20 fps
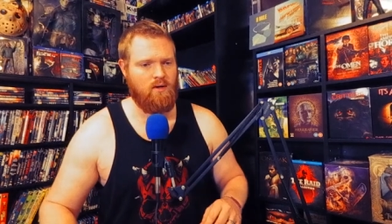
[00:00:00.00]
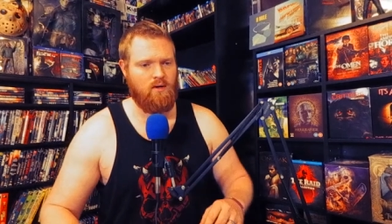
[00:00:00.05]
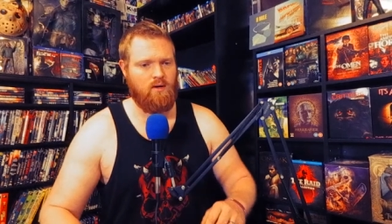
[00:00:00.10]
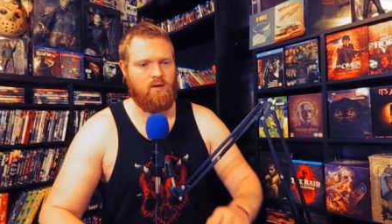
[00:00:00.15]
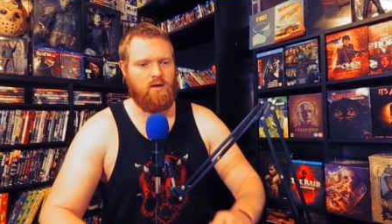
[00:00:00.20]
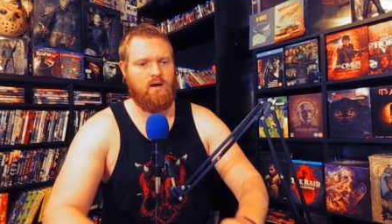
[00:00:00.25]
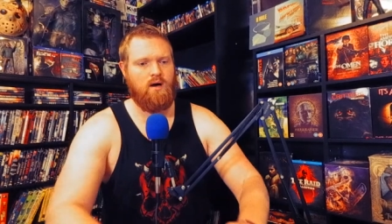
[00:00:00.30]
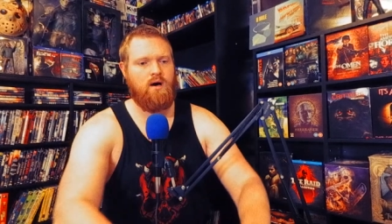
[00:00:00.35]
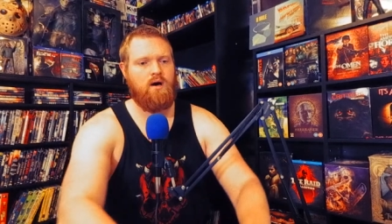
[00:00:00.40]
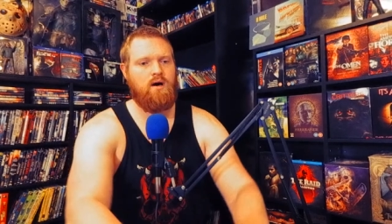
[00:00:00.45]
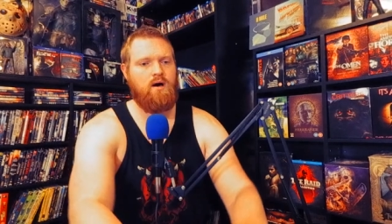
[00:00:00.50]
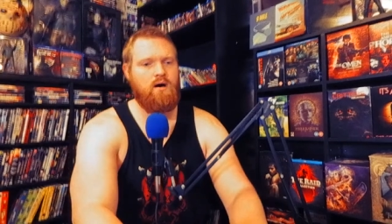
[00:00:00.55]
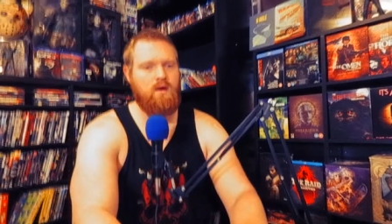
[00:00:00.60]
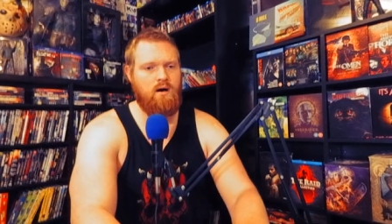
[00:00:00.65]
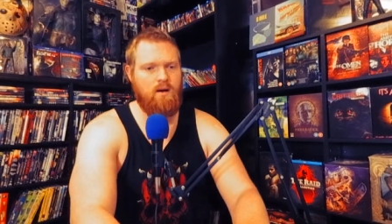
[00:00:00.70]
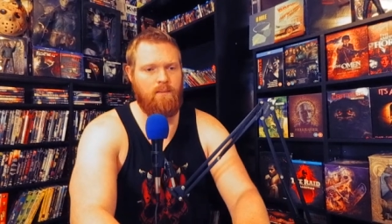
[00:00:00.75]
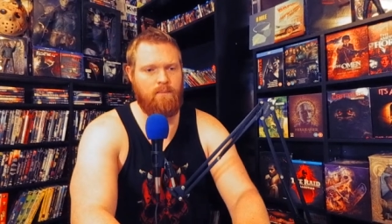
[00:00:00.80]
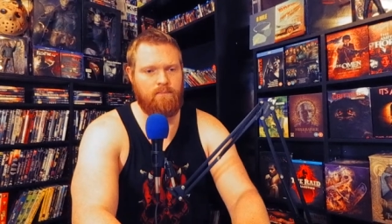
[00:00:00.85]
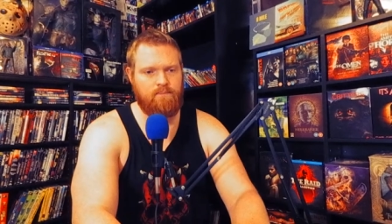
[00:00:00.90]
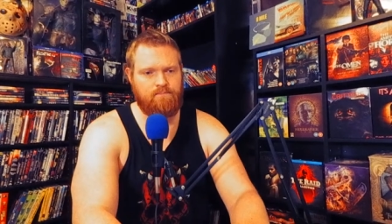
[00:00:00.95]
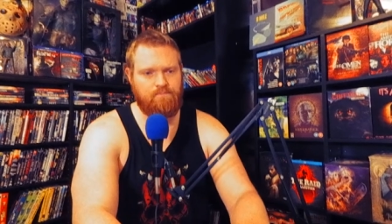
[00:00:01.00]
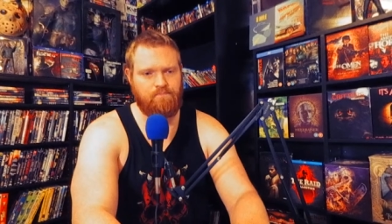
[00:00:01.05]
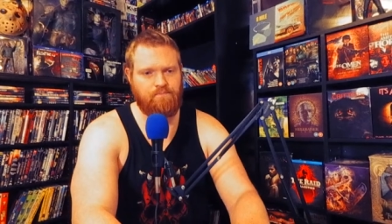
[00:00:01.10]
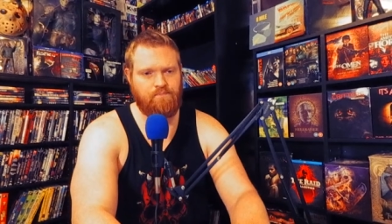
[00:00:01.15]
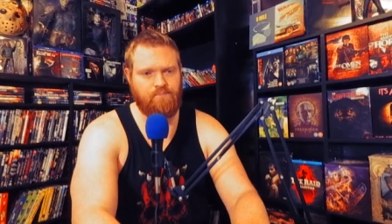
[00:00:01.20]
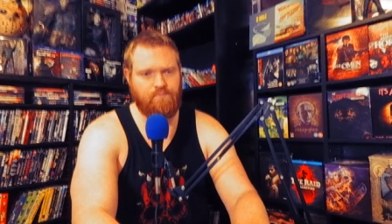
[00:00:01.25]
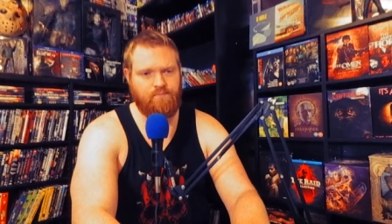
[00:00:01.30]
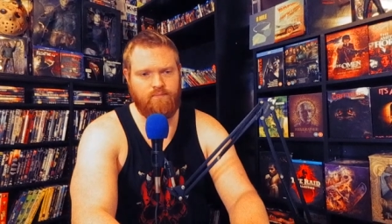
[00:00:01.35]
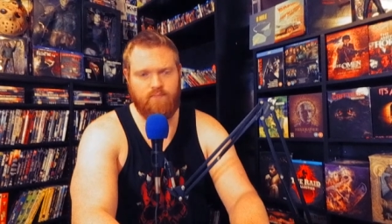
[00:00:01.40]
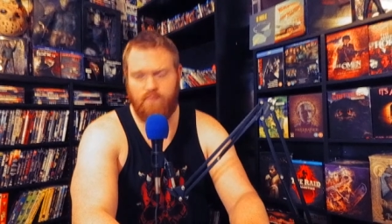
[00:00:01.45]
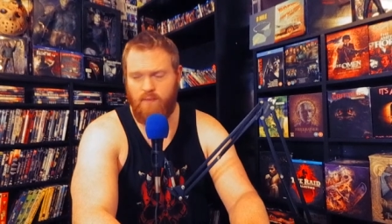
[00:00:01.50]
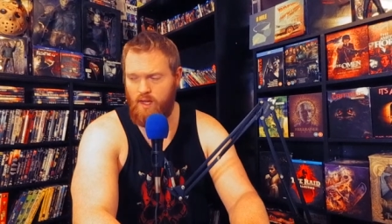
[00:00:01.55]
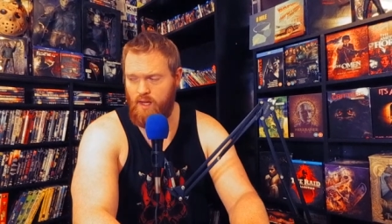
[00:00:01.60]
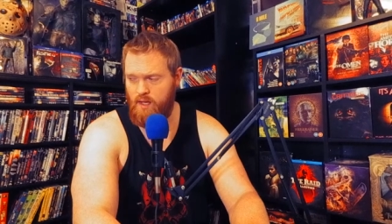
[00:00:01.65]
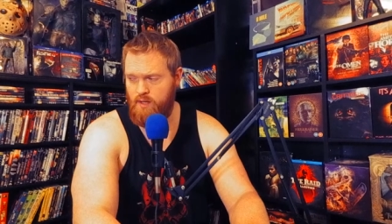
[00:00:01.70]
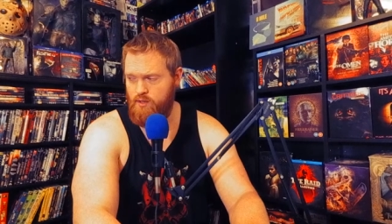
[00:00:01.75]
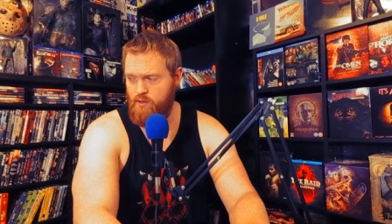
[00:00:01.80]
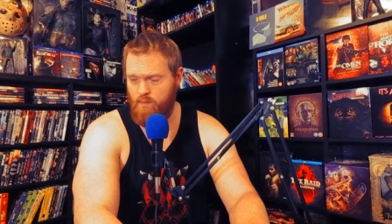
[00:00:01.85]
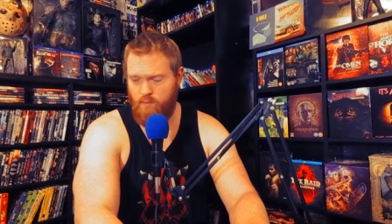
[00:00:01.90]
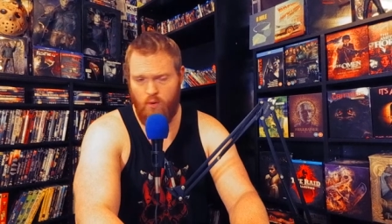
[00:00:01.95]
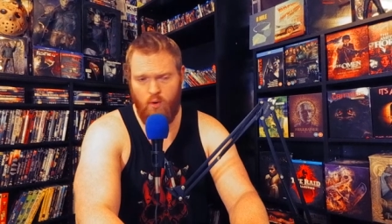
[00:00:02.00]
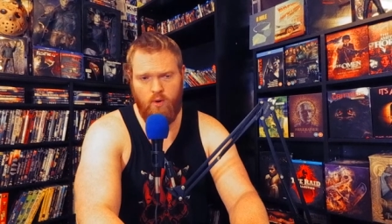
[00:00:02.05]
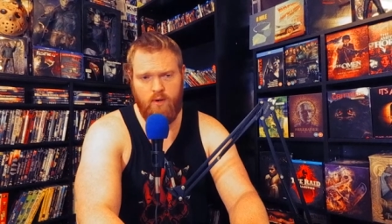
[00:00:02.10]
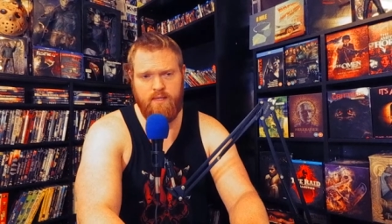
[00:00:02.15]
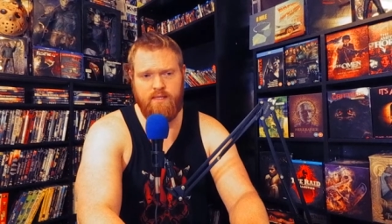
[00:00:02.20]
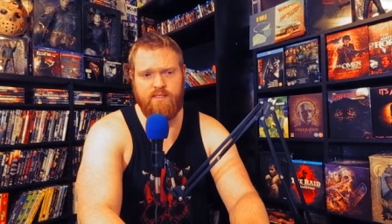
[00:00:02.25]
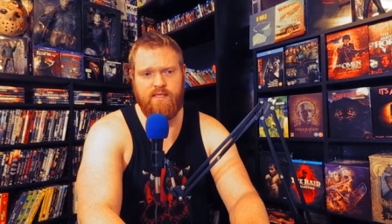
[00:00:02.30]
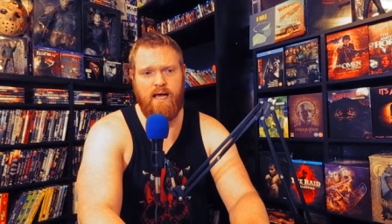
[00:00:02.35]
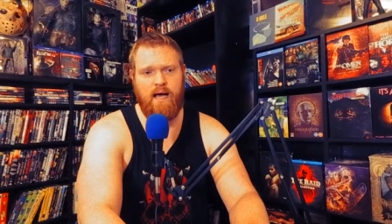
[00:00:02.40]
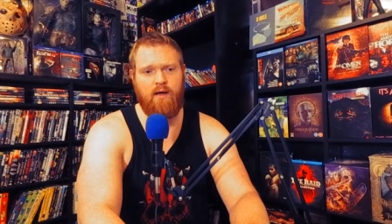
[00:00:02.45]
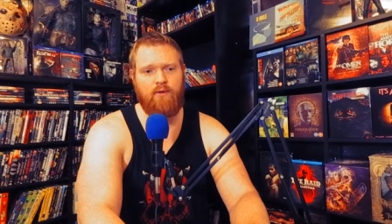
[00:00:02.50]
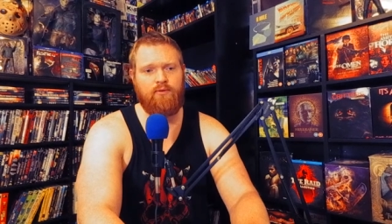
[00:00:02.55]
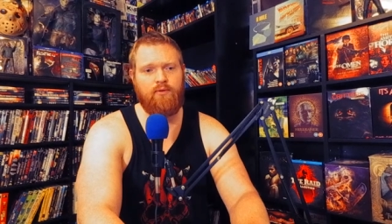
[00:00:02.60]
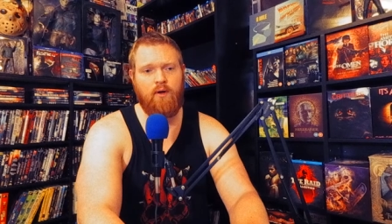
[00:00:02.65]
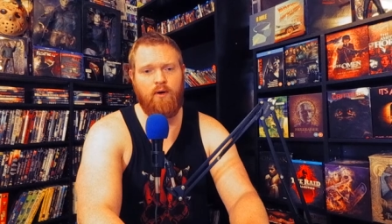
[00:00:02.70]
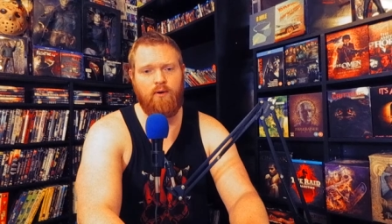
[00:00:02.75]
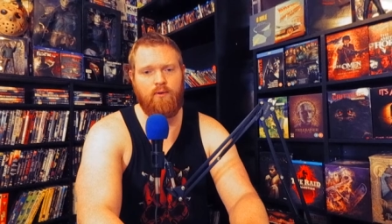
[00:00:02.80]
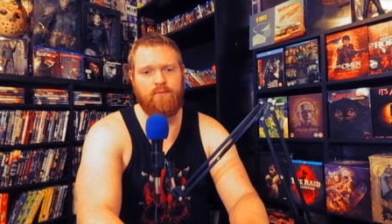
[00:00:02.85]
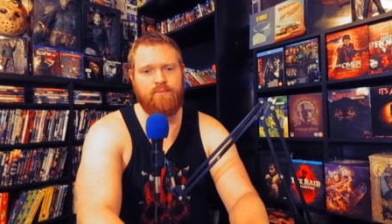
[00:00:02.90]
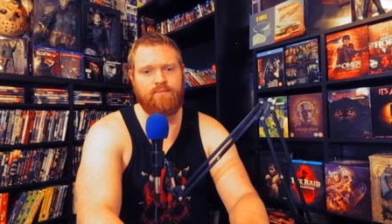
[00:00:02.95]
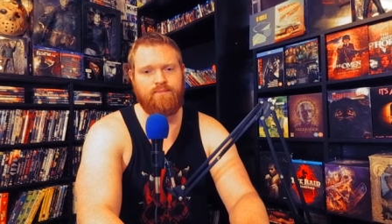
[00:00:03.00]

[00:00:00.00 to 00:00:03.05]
Your boy is out though.